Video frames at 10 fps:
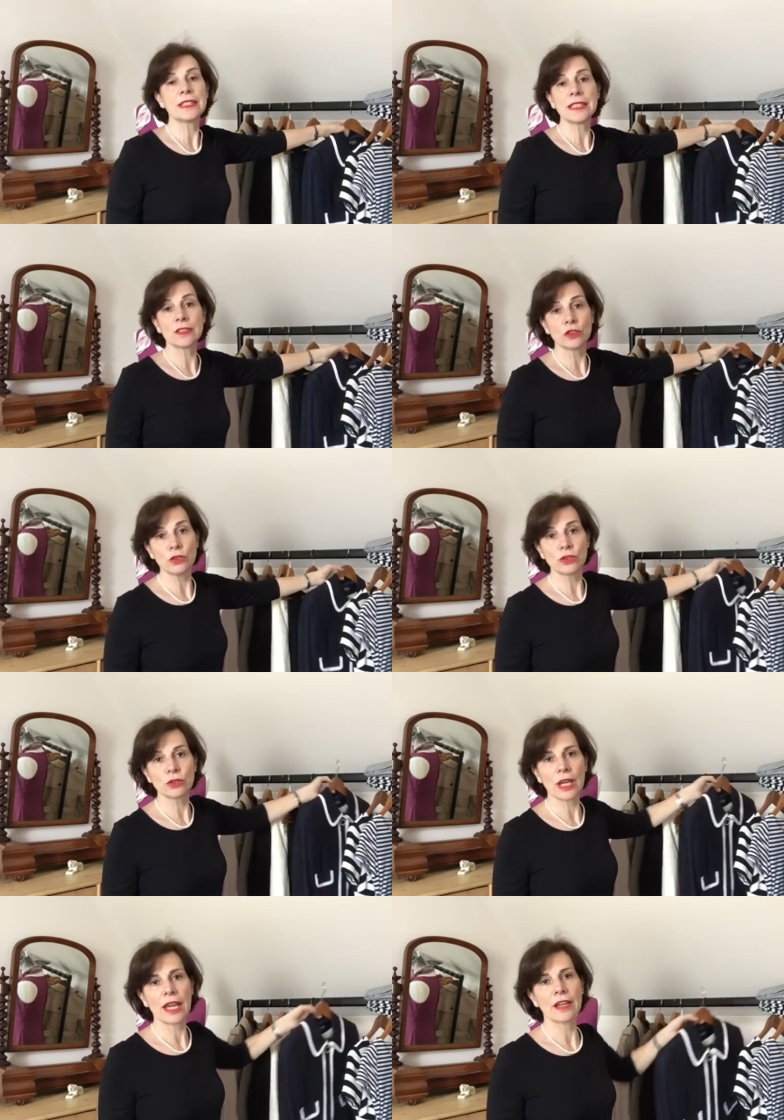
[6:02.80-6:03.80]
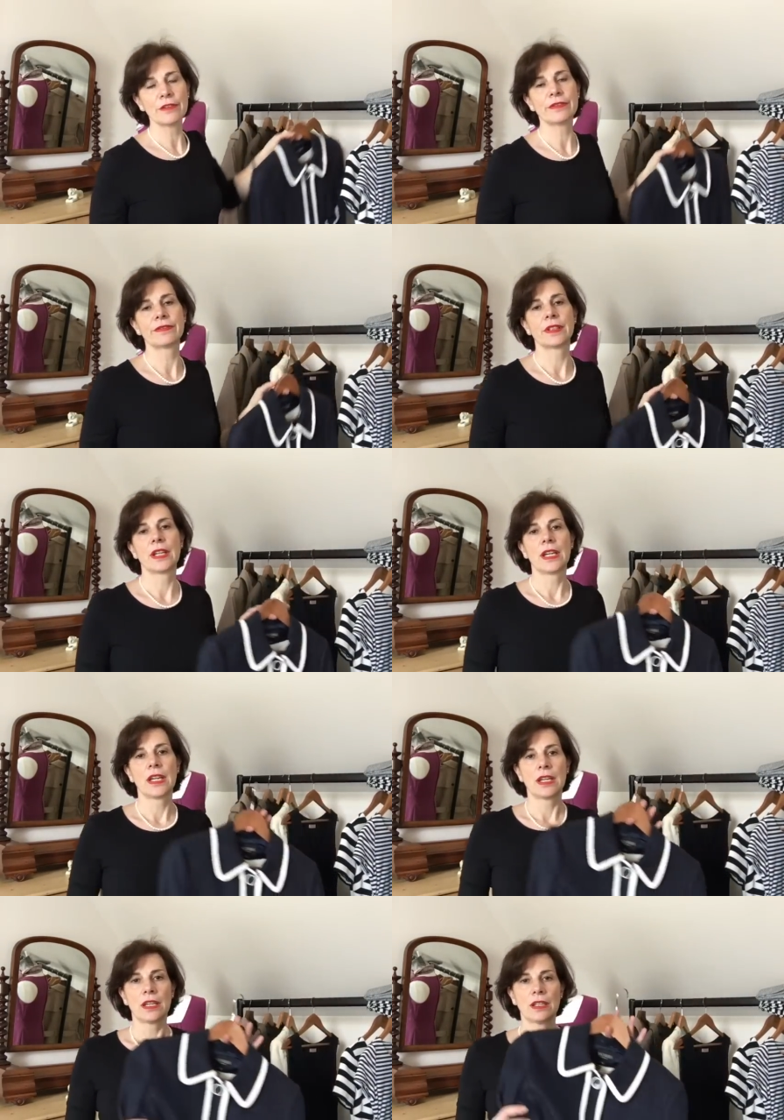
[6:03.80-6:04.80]
it is good to have
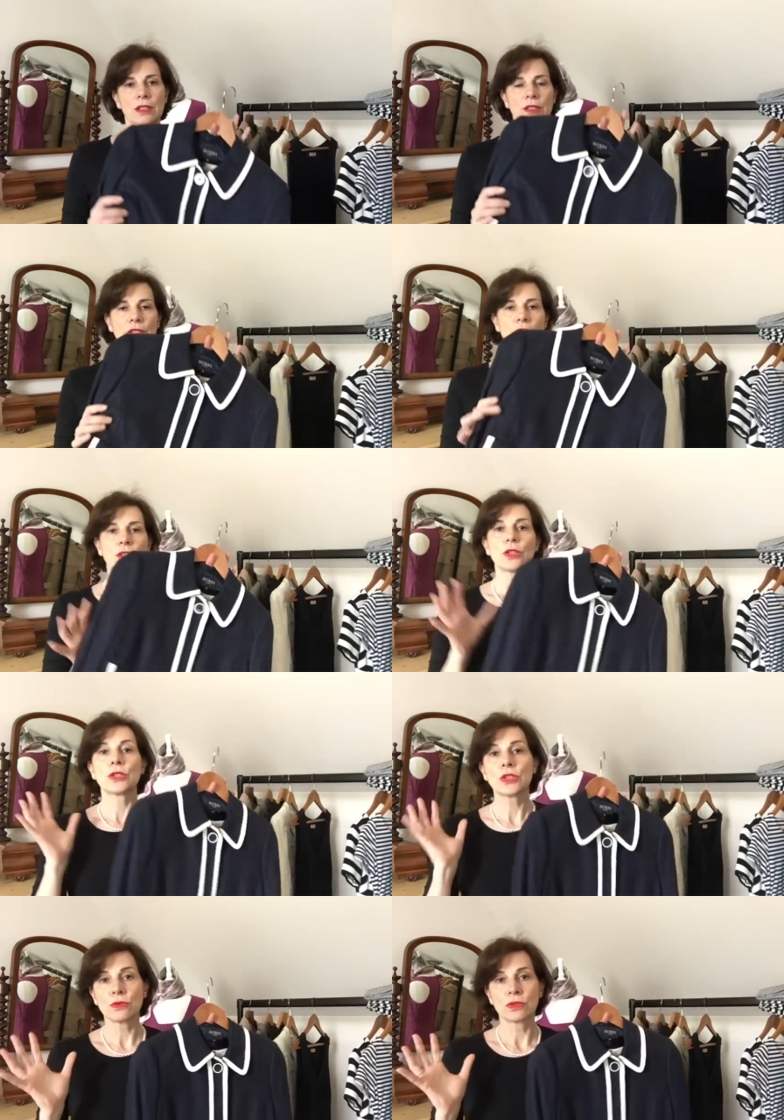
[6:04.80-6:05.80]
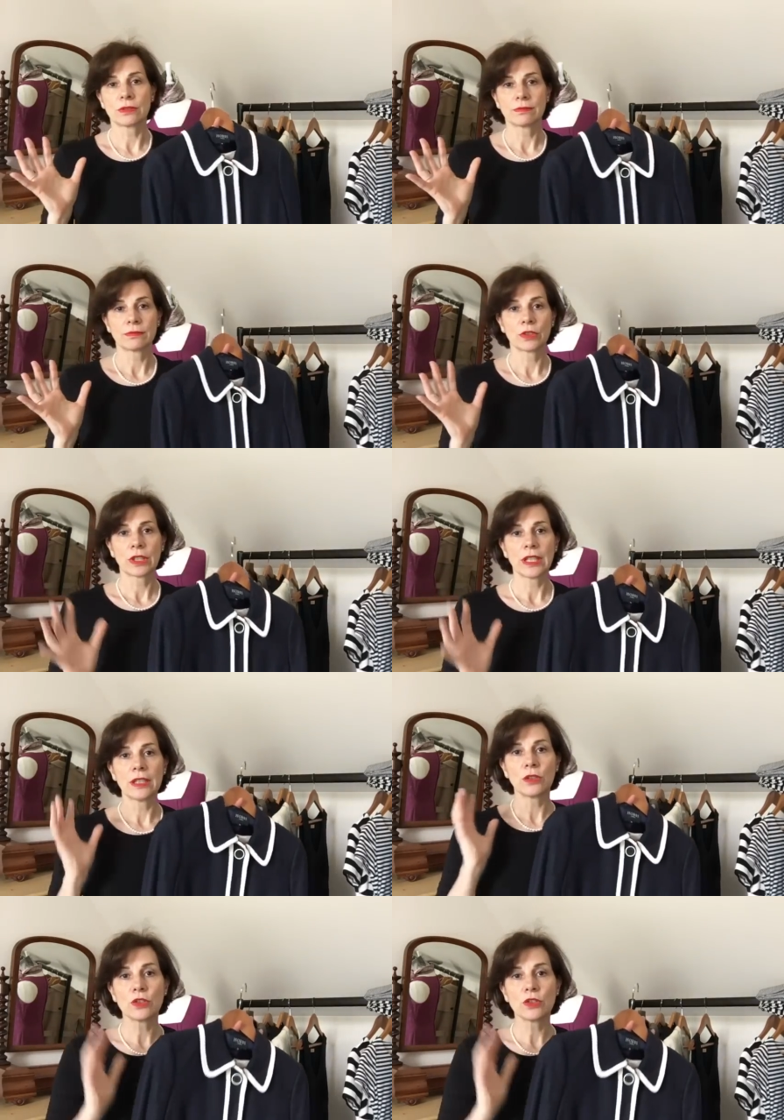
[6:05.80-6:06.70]
uh, a suit, okay?